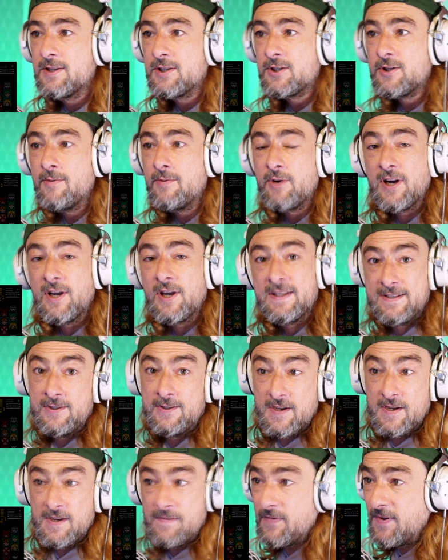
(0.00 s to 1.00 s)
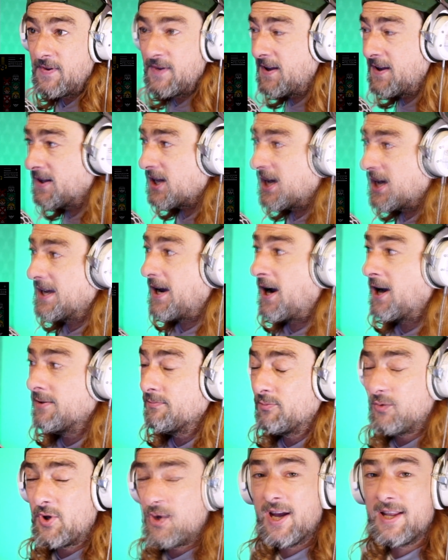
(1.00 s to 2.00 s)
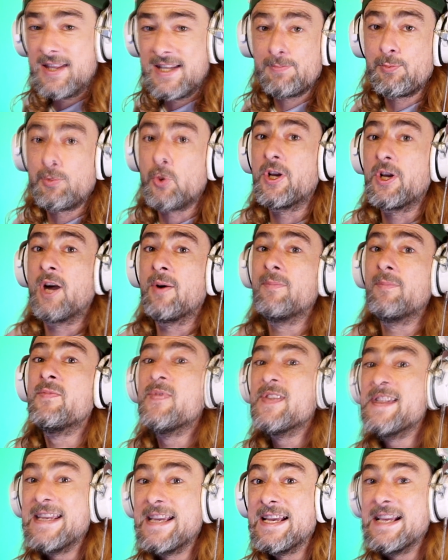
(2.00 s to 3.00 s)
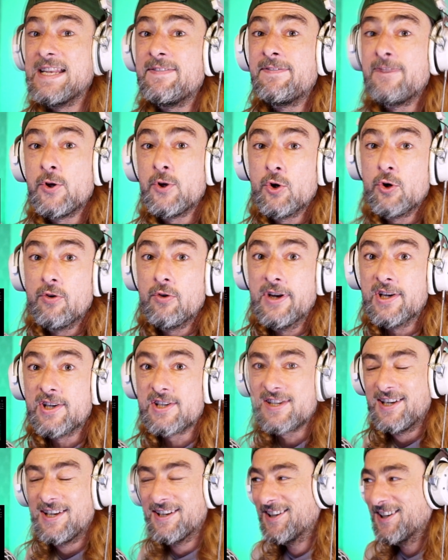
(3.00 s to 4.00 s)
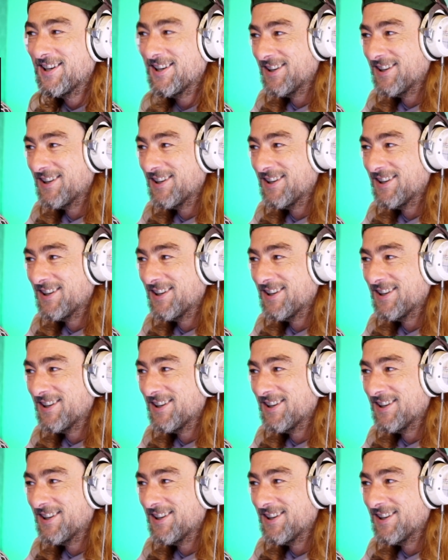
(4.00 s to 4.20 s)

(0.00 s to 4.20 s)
So I'm like, look, like, at this point, I'm nearly furious.